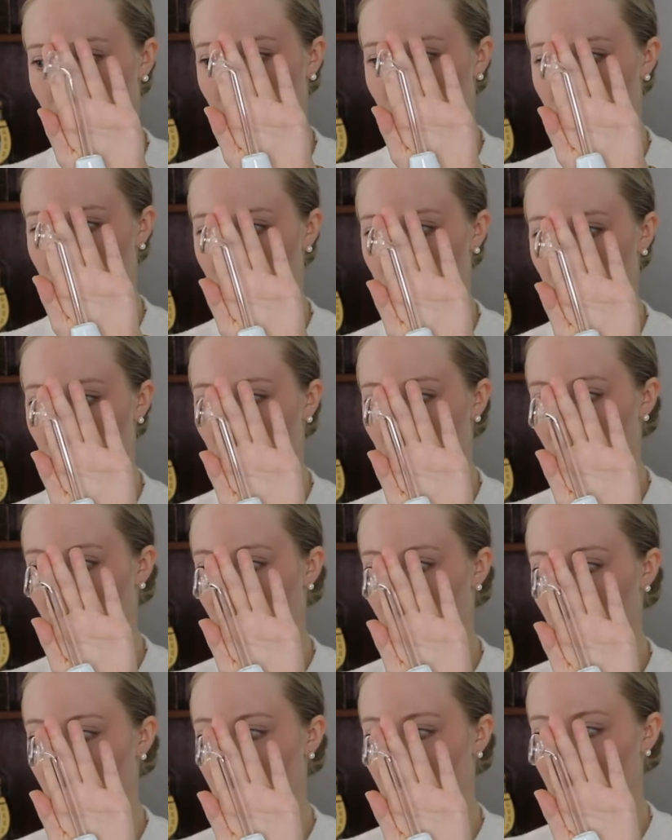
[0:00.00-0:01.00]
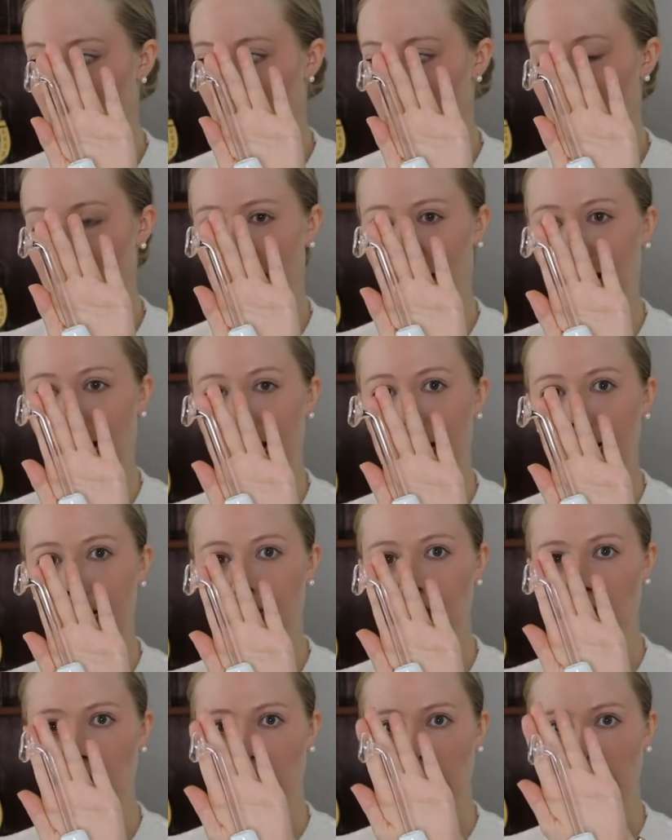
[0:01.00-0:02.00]
There's no, my
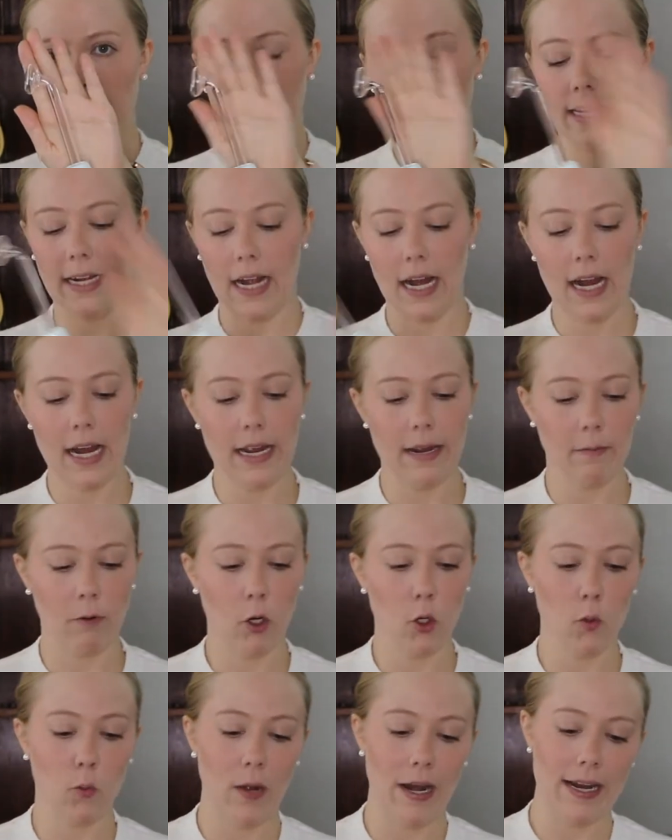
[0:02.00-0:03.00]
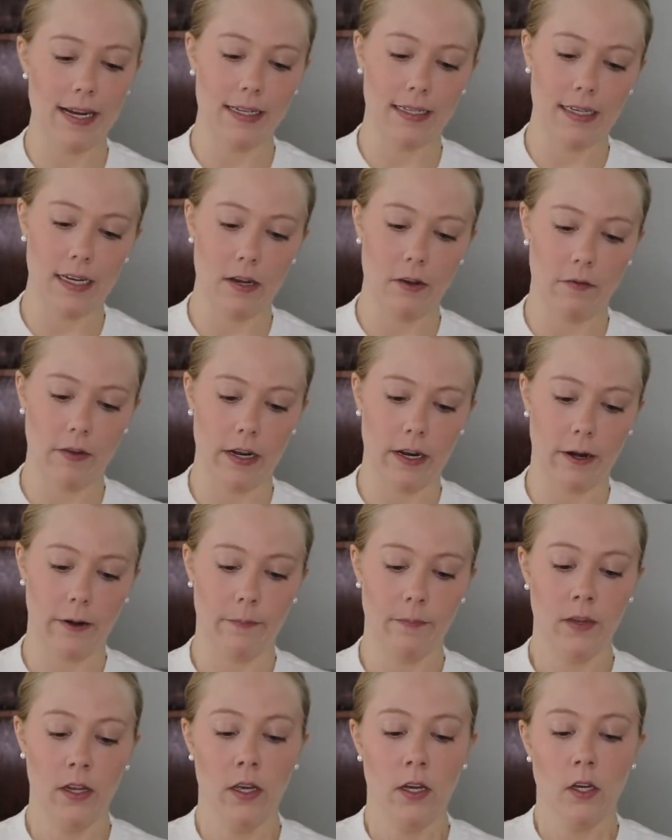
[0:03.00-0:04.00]
cat is looking like I am crazy over here.